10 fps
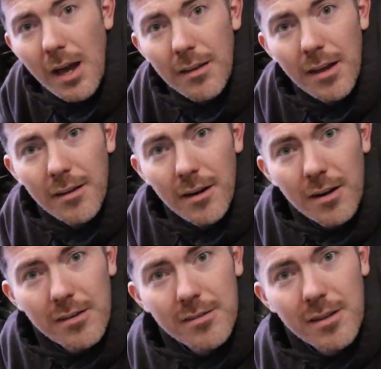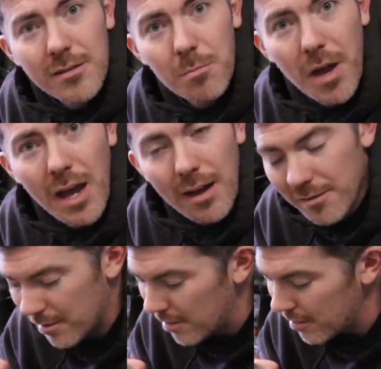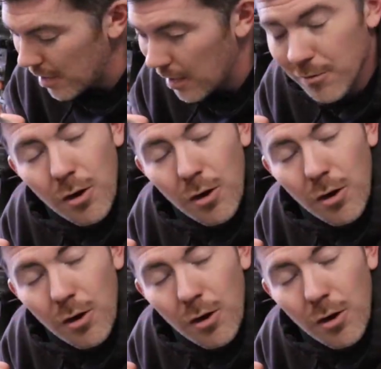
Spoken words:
And then there is this mass. This thing is